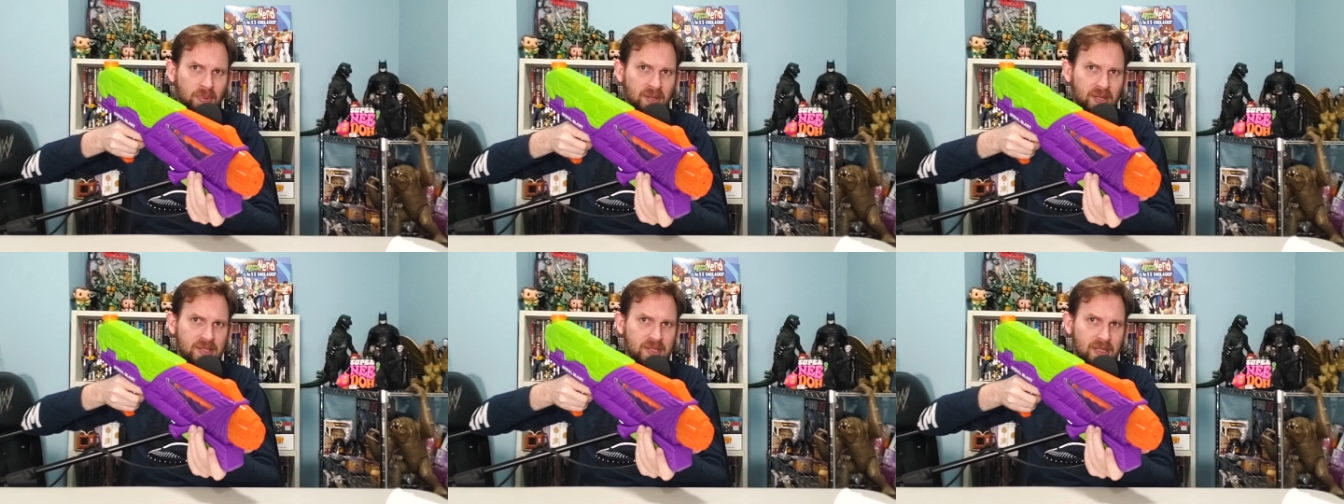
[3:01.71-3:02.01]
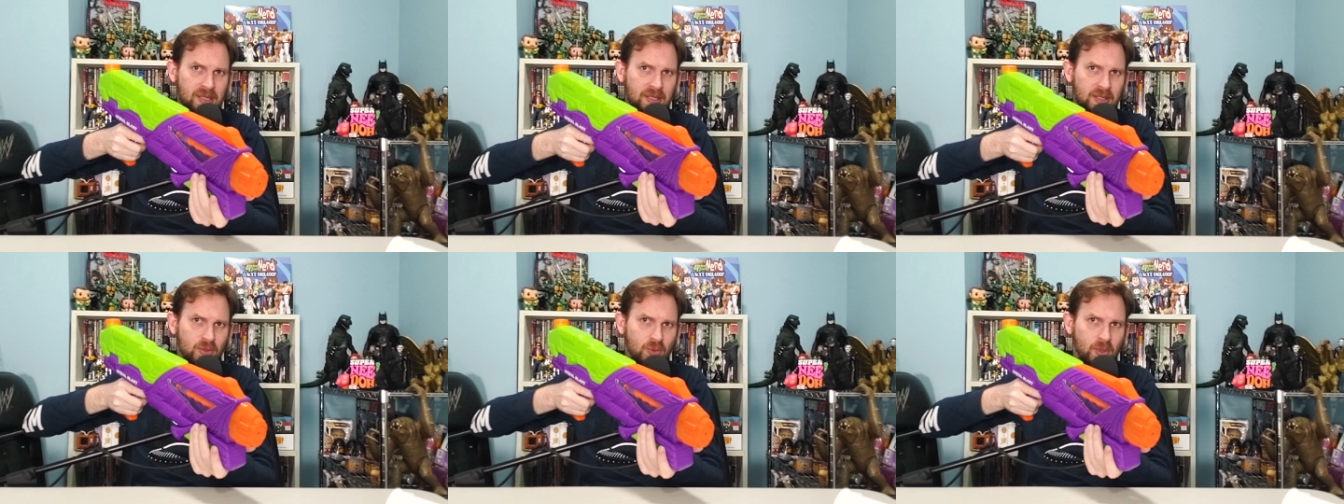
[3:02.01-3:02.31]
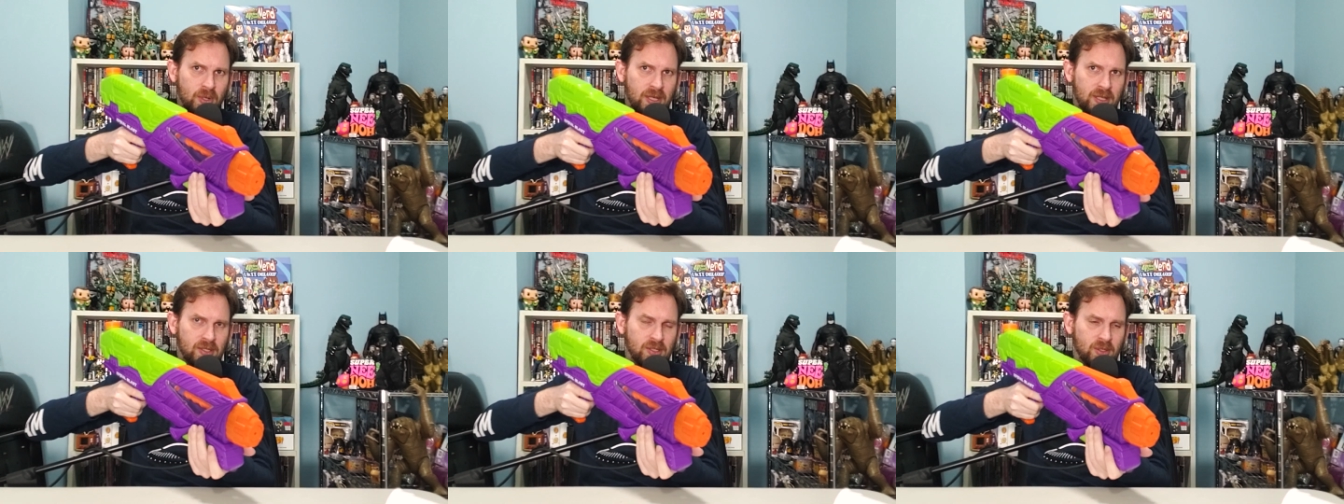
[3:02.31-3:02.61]
place that at least
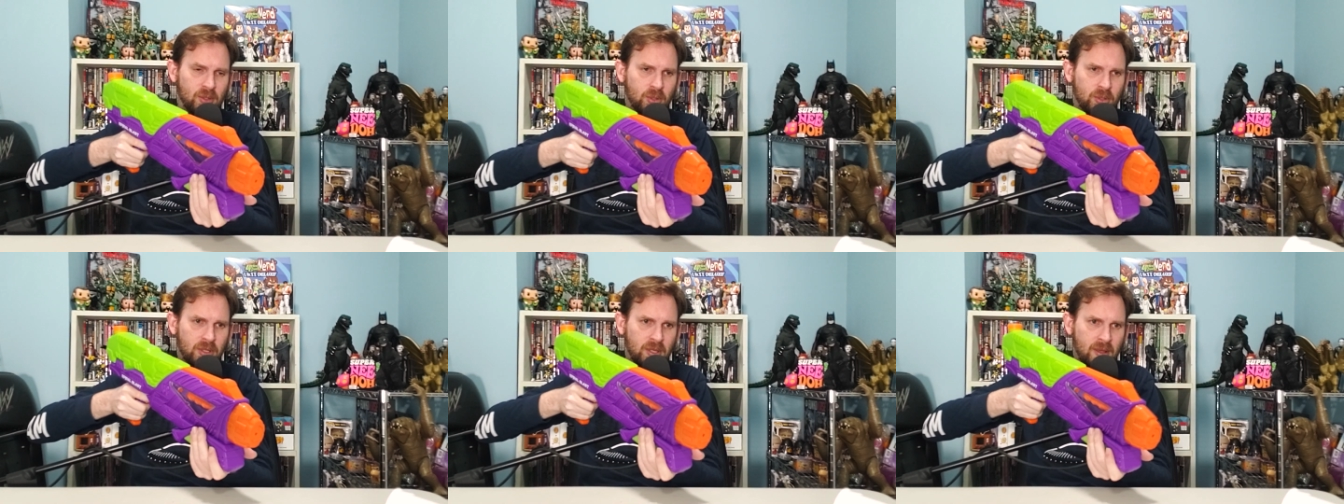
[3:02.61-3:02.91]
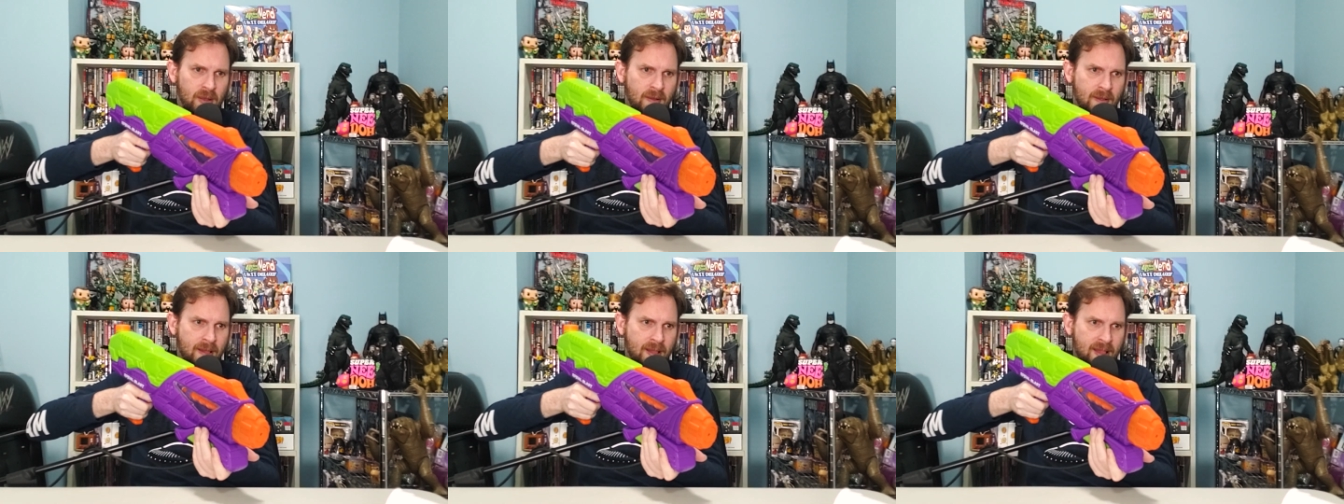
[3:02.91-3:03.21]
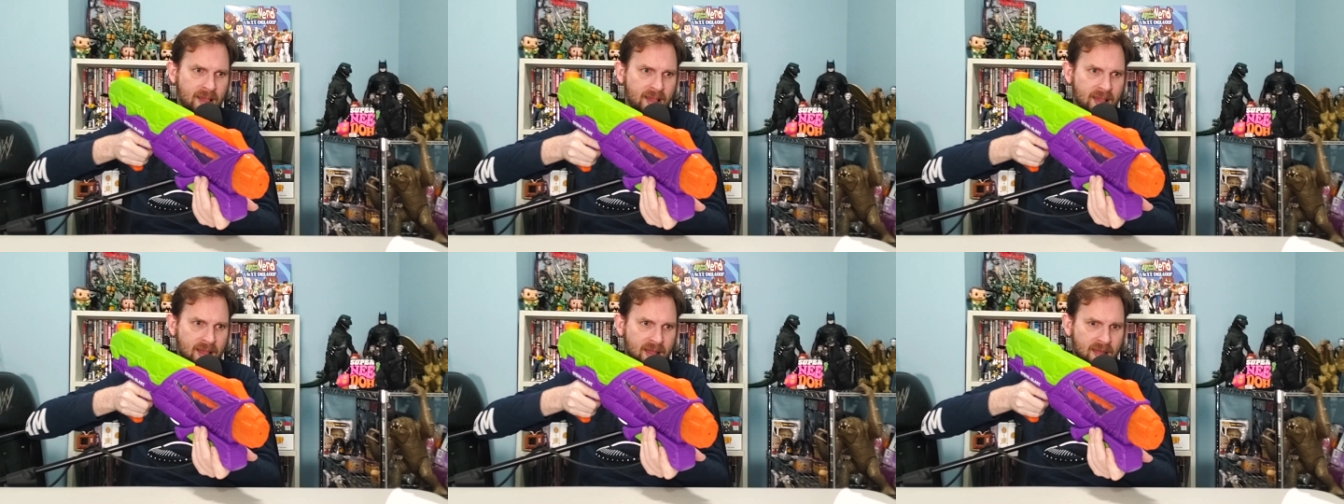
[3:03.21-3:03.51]
won't get soaked.
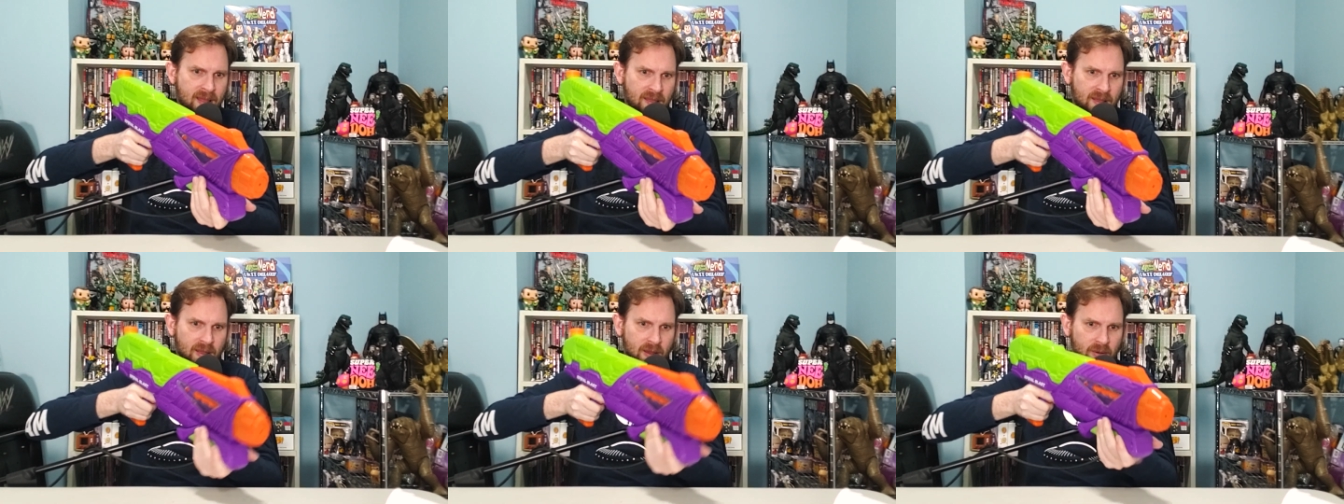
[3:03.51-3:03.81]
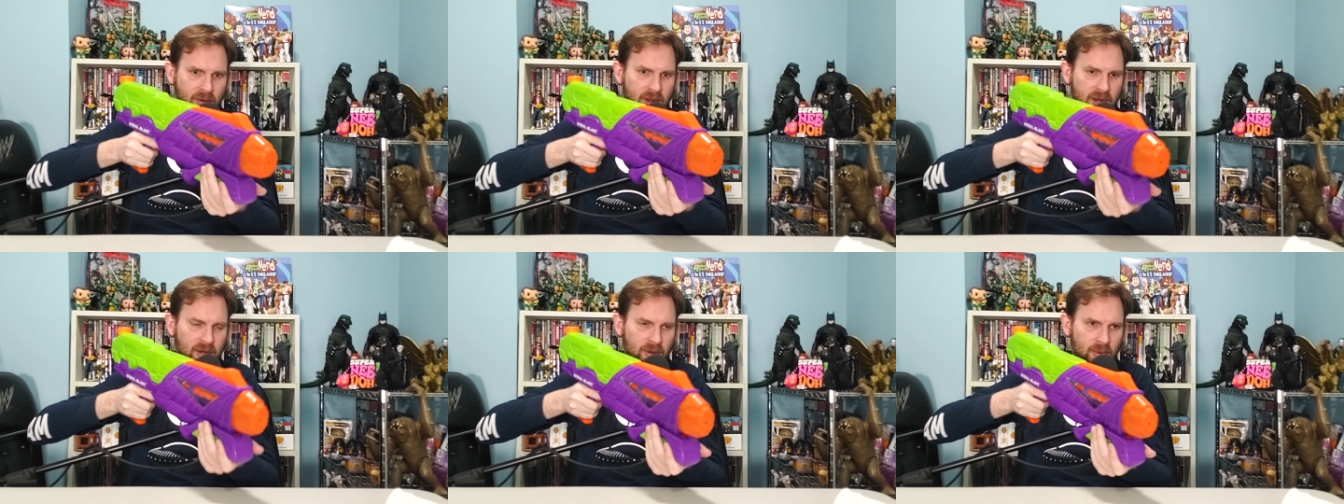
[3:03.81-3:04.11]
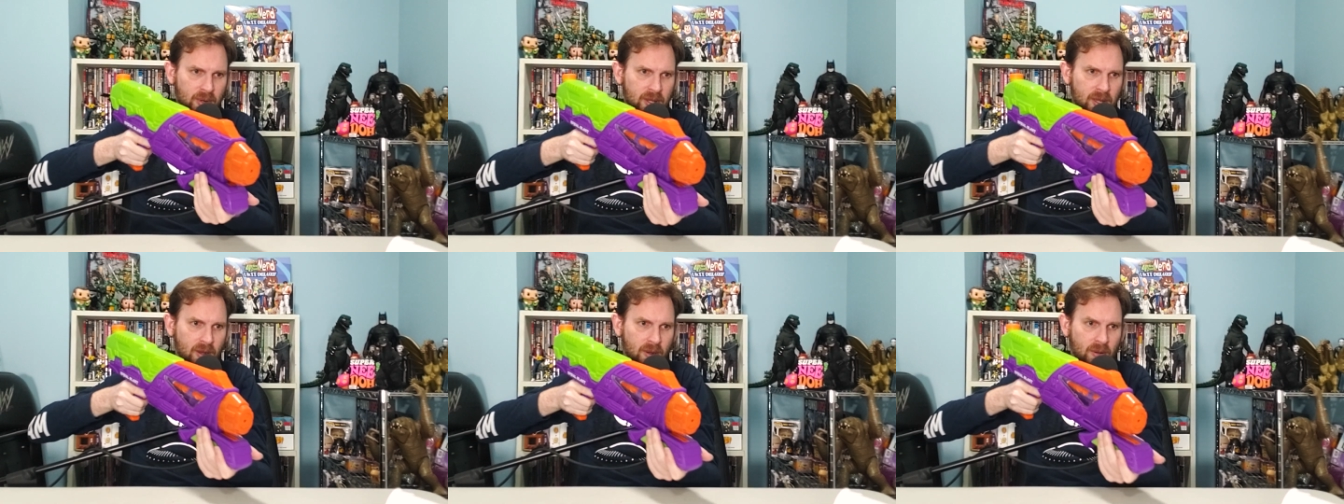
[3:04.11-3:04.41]
All right, here
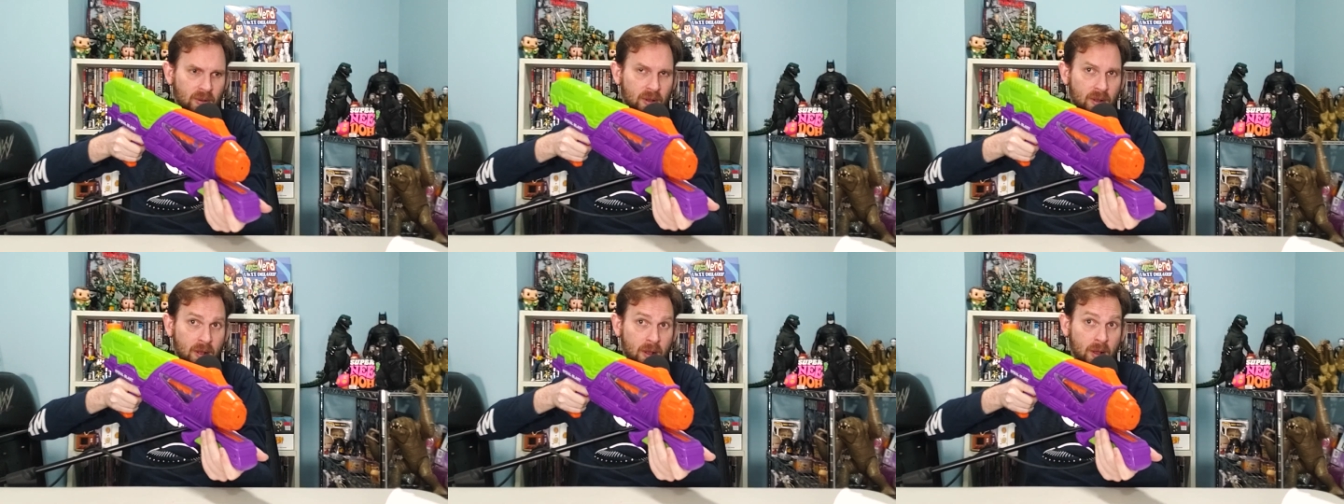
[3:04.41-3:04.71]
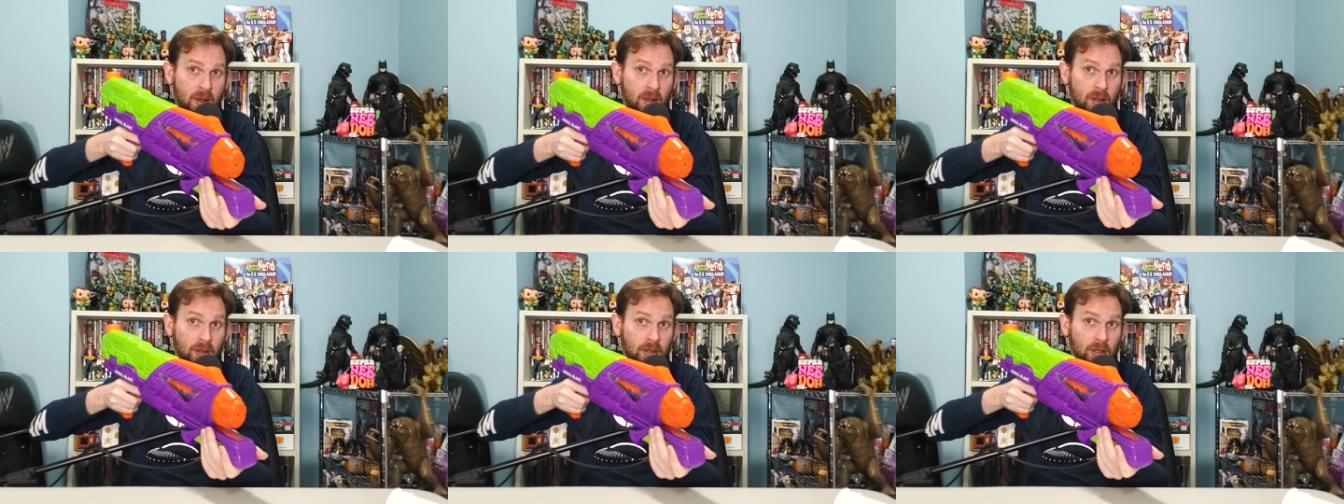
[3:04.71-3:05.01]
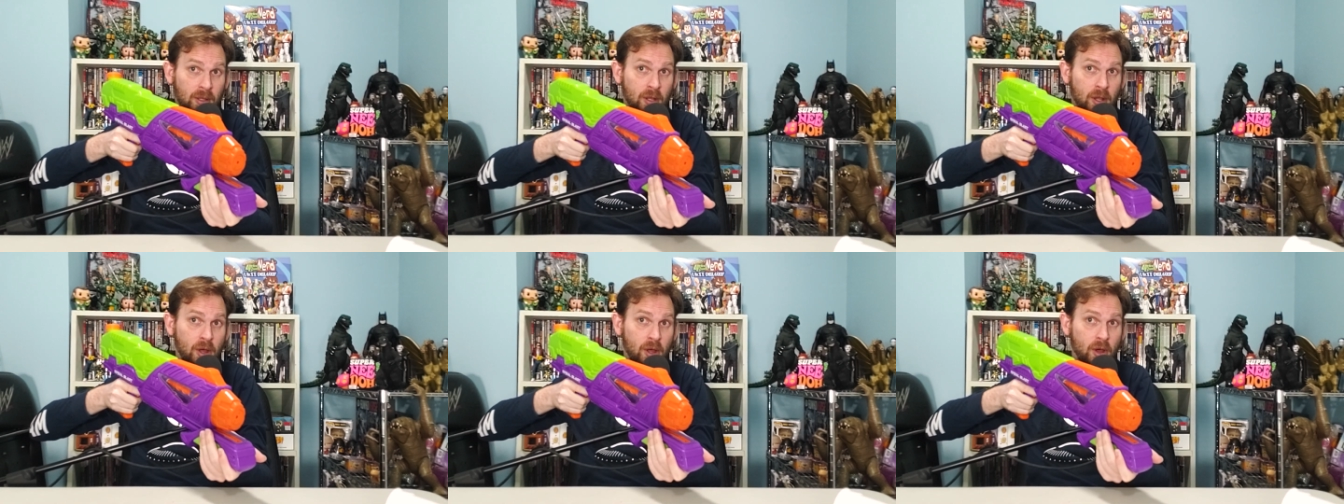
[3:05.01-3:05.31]
we go.
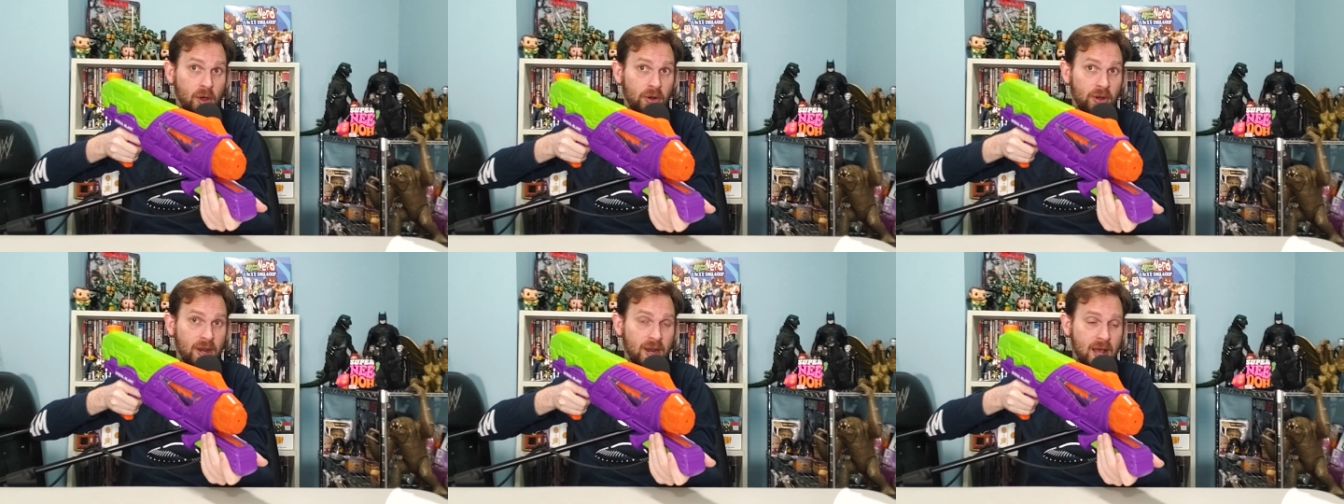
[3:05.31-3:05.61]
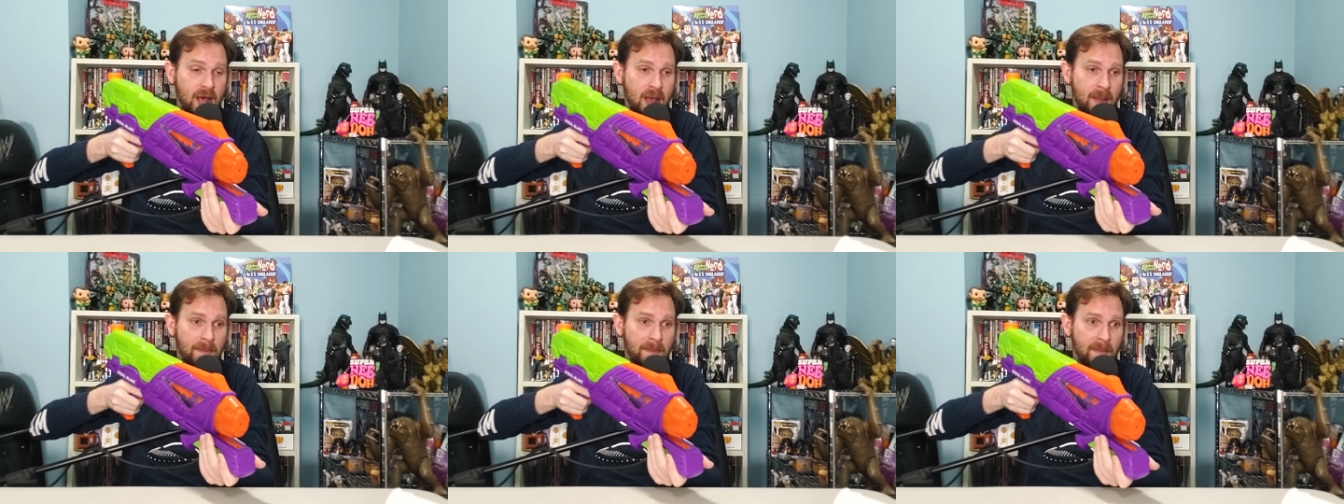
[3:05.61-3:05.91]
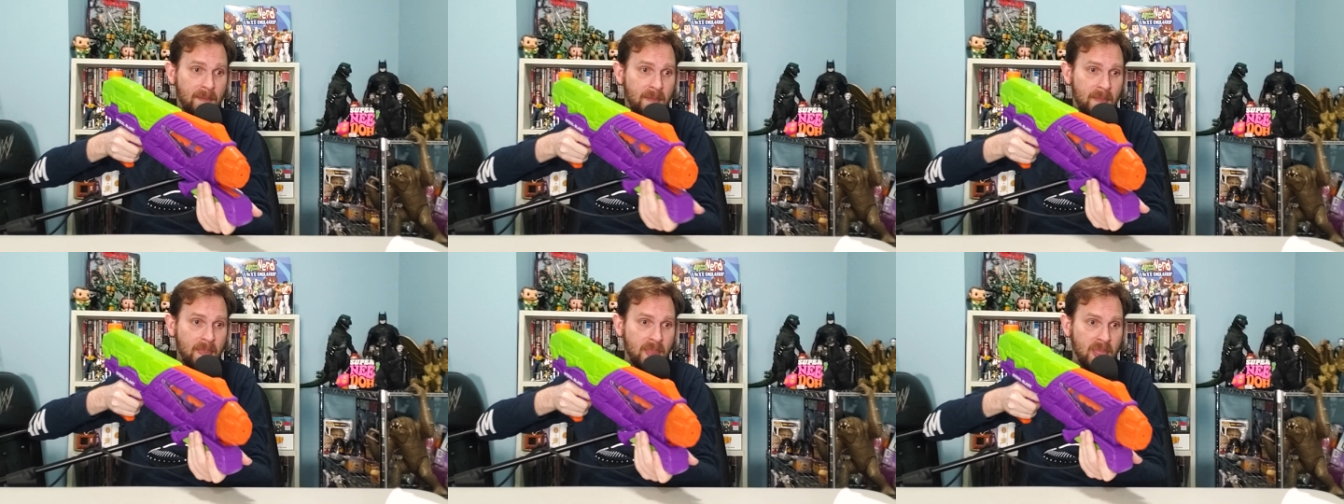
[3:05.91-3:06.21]
Loading it
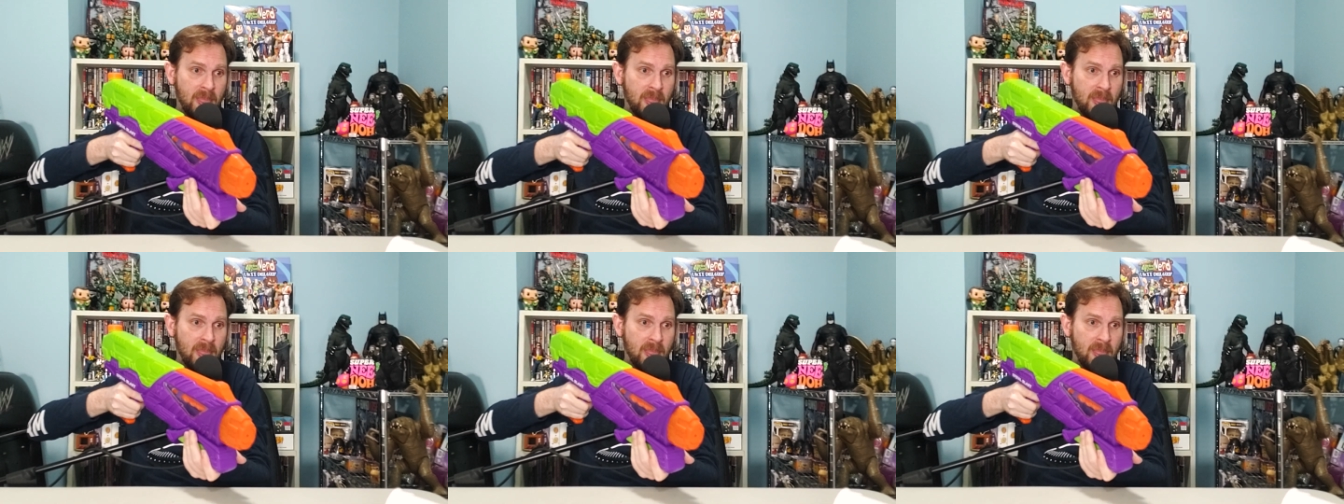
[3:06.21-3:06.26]
up.